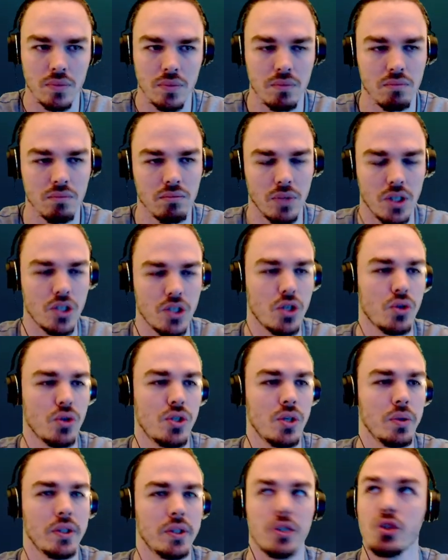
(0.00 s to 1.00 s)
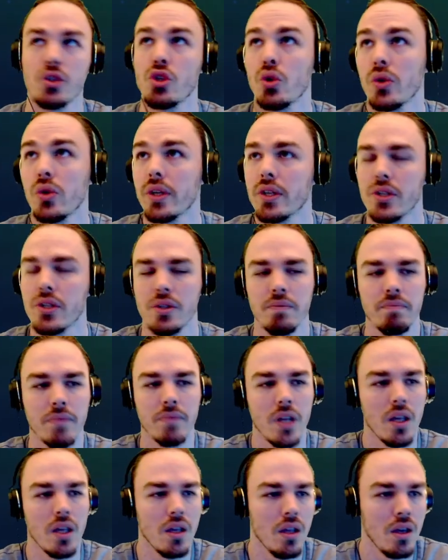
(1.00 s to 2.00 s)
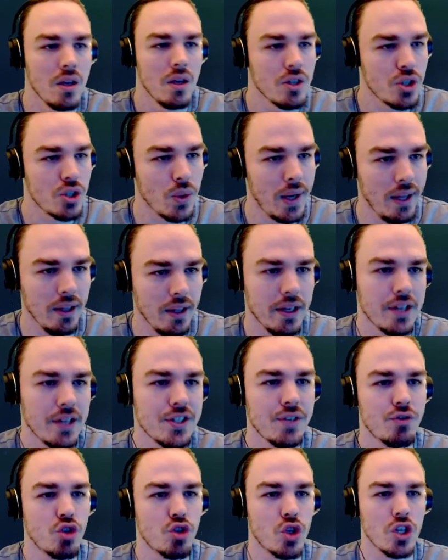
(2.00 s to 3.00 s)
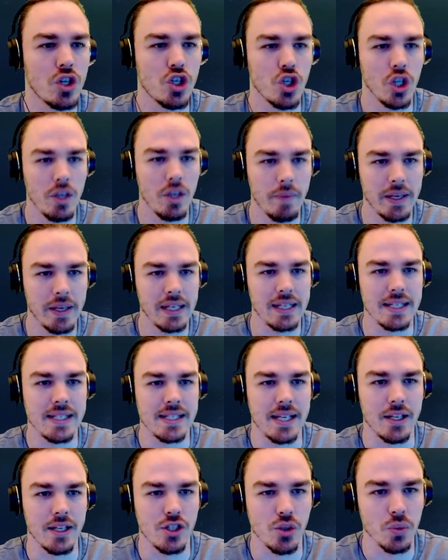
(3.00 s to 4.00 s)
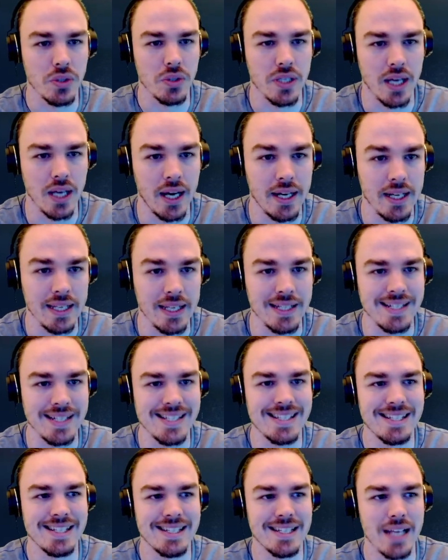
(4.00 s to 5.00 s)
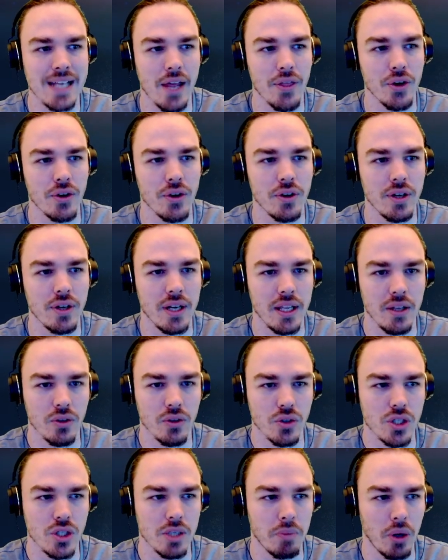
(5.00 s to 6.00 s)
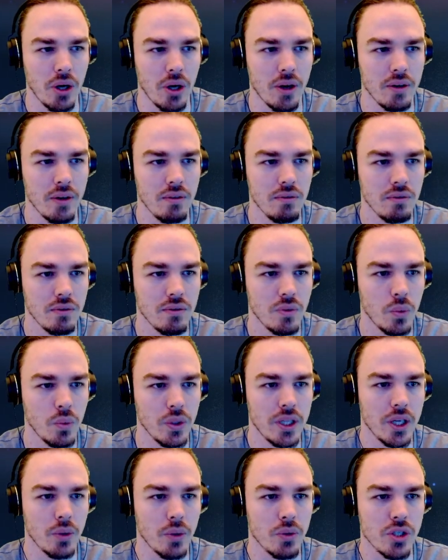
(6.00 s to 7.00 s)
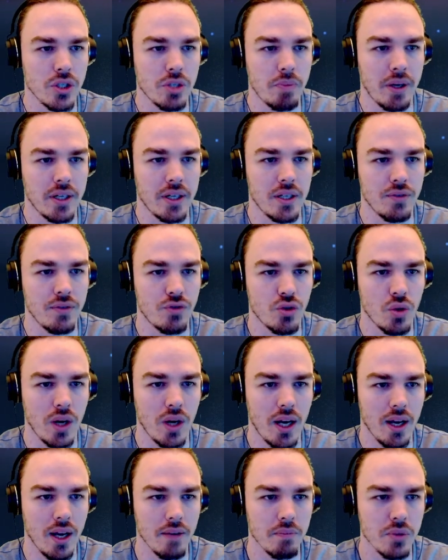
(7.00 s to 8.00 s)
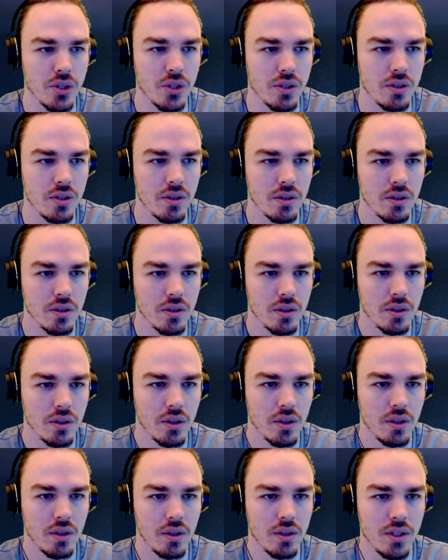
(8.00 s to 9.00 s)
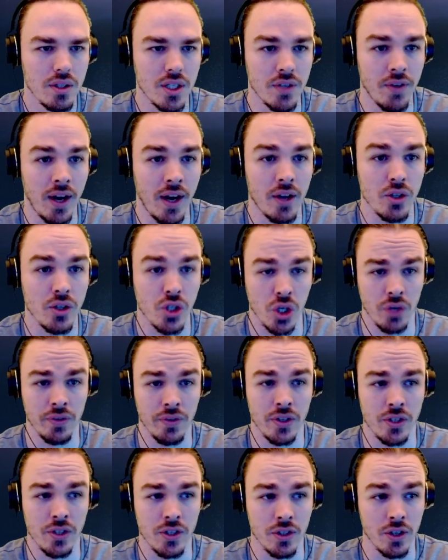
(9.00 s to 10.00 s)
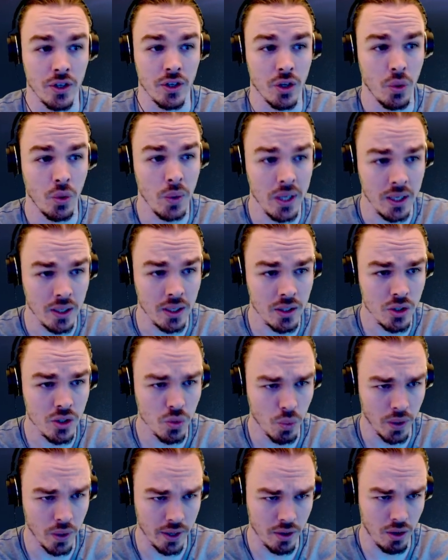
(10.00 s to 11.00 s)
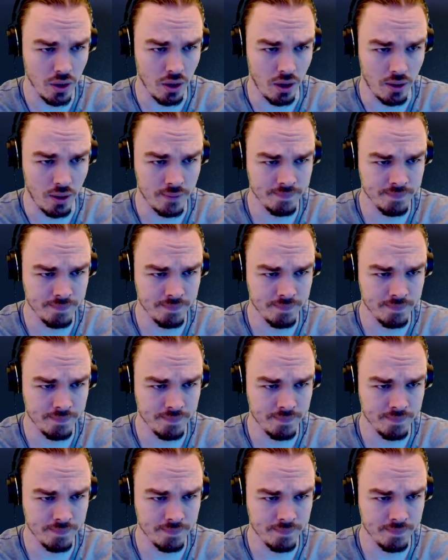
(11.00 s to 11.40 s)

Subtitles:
Let's go see what their story is. So Hellions have traditionally been content to reside in southern Ilsabard with their respective tribes. Devout servants to their queens, one and all,